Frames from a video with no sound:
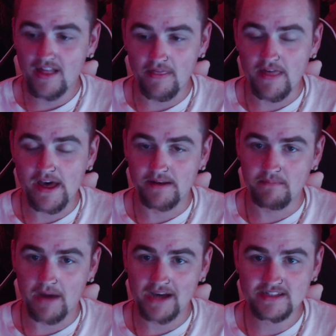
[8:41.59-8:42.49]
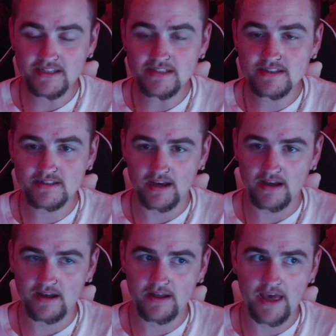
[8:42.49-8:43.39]
than my seats,
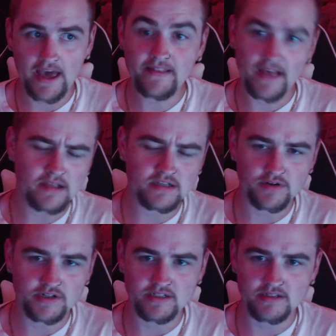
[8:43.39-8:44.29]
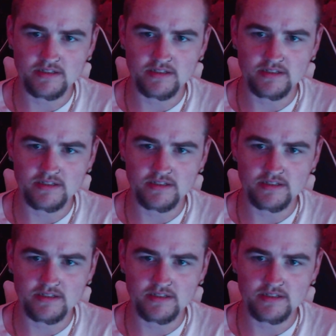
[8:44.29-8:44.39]
and the 8th generation